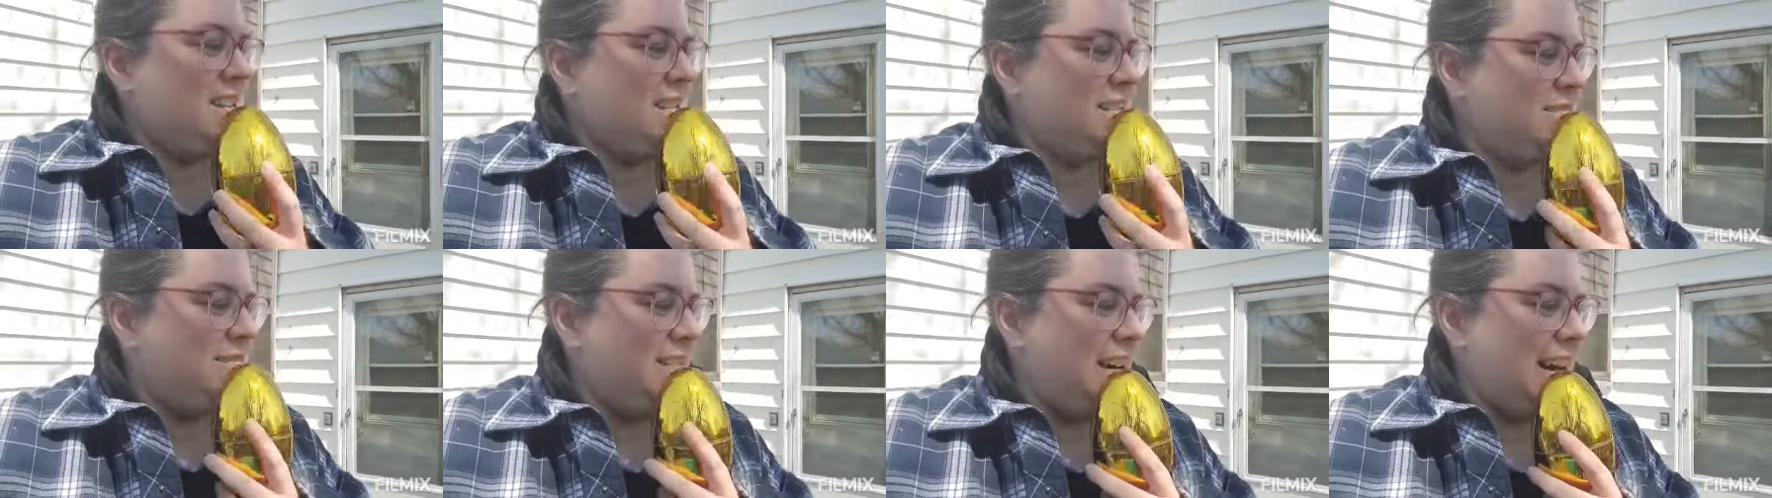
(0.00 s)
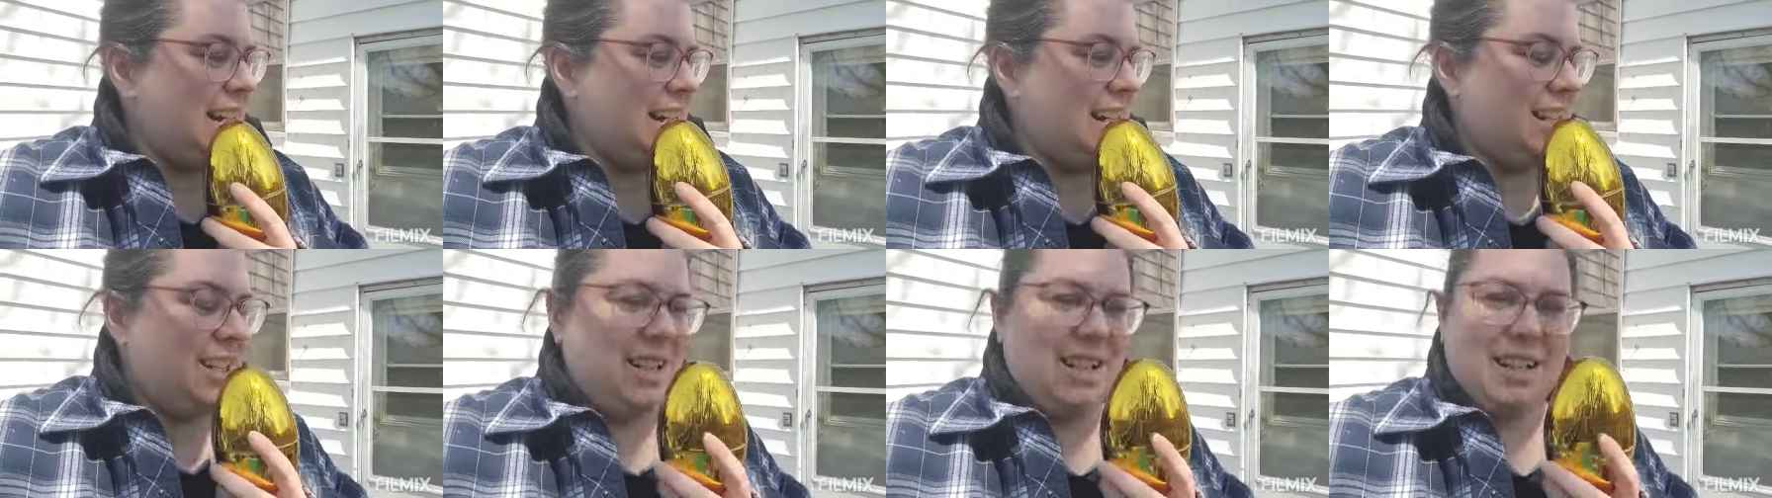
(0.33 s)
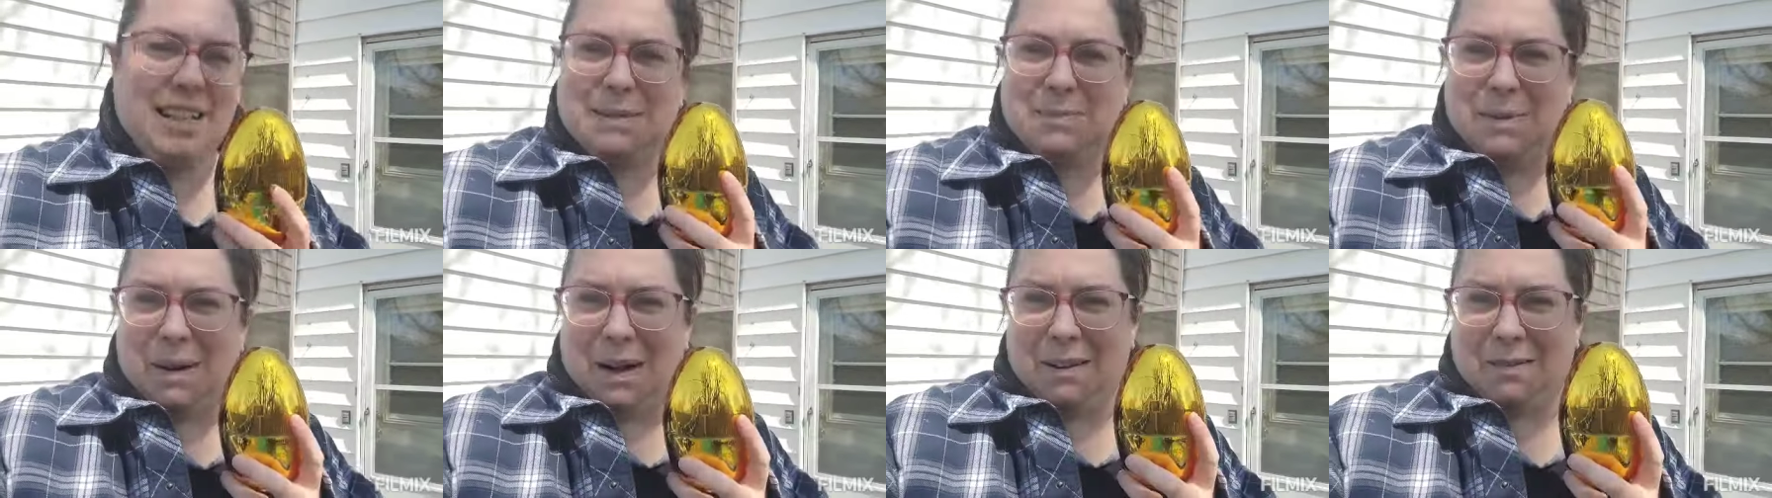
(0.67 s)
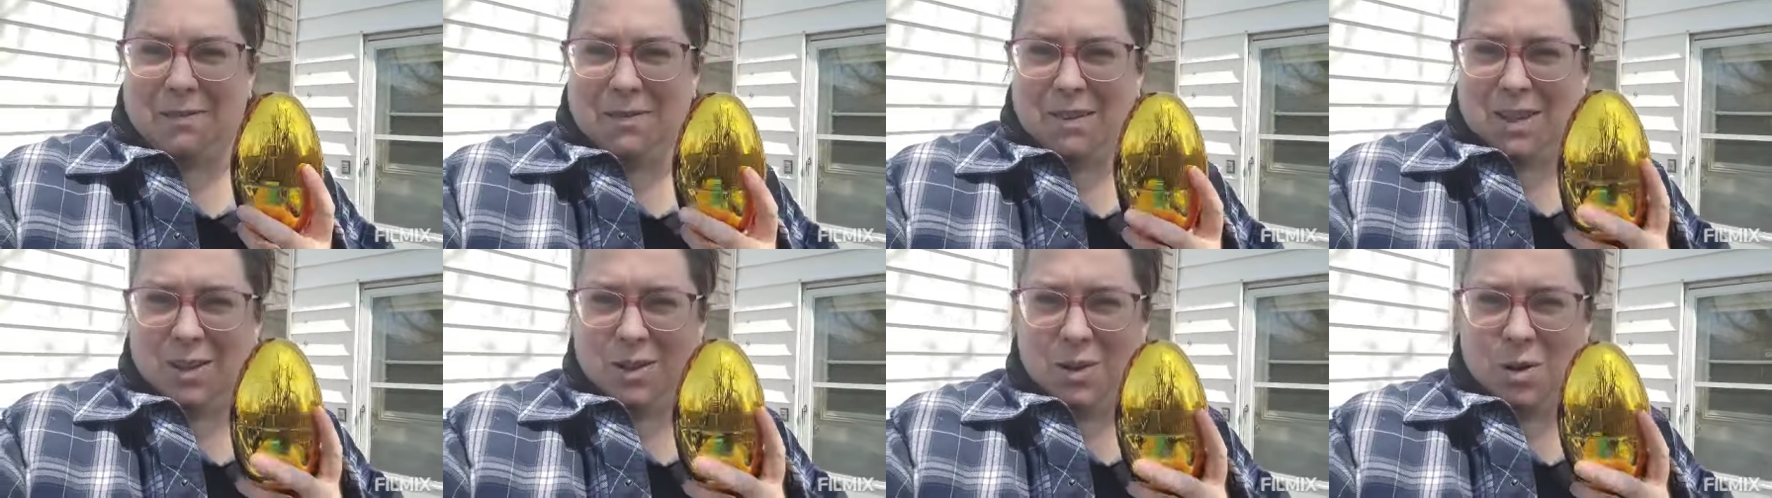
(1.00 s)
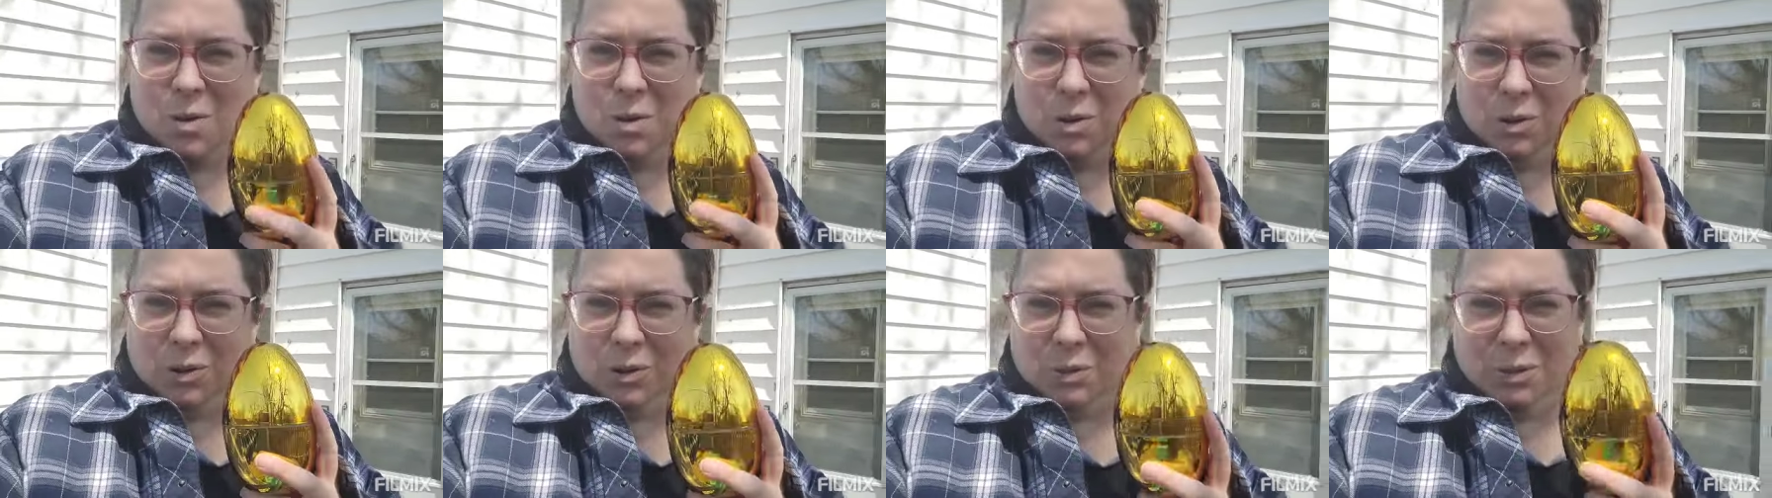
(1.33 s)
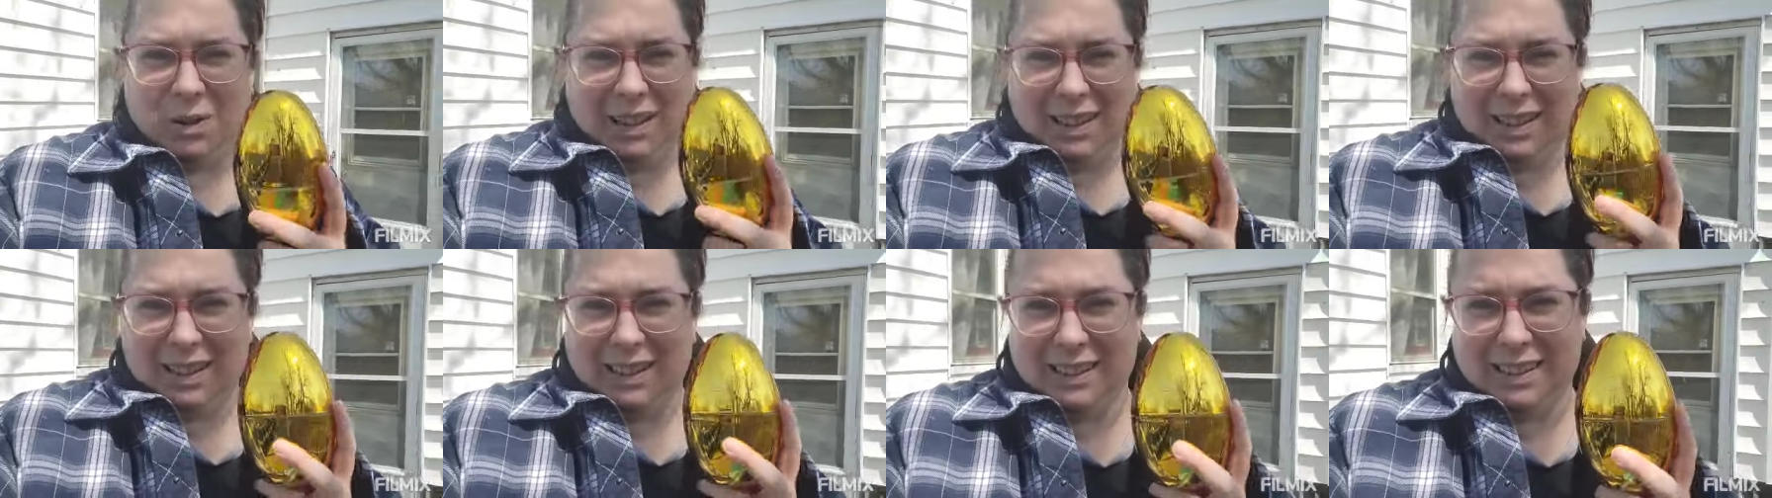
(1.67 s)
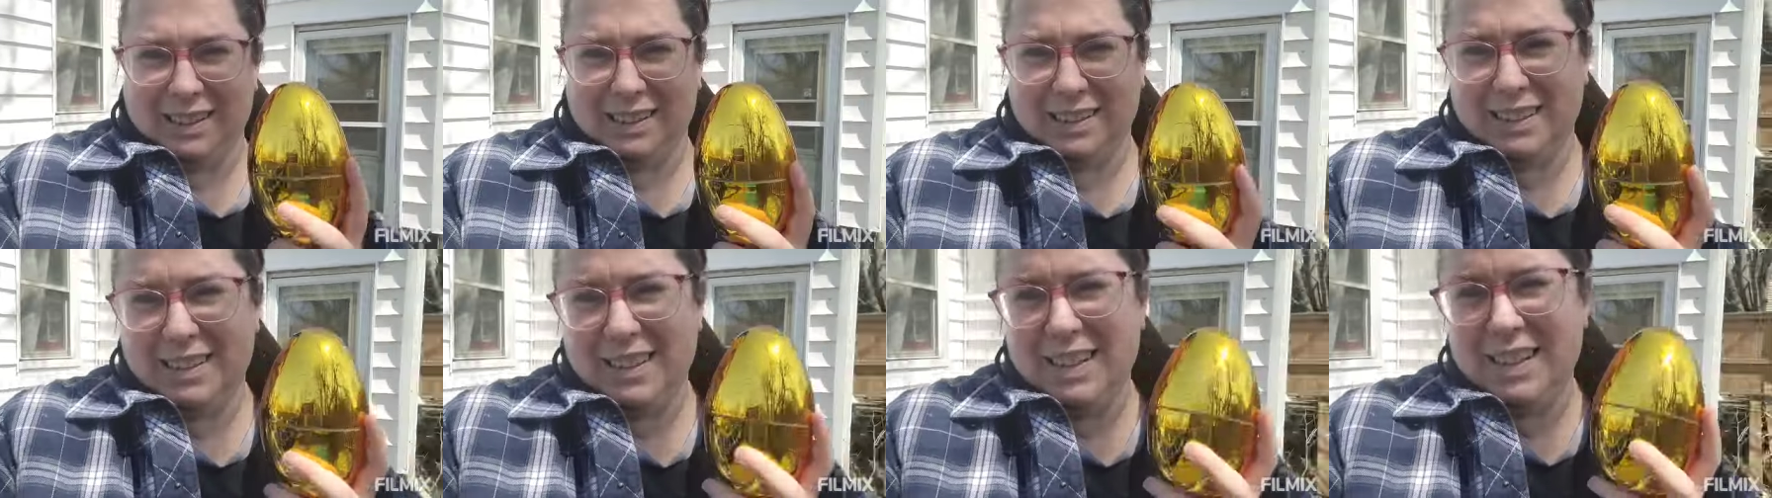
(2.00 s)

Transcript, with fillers: find a good spot for the gold one.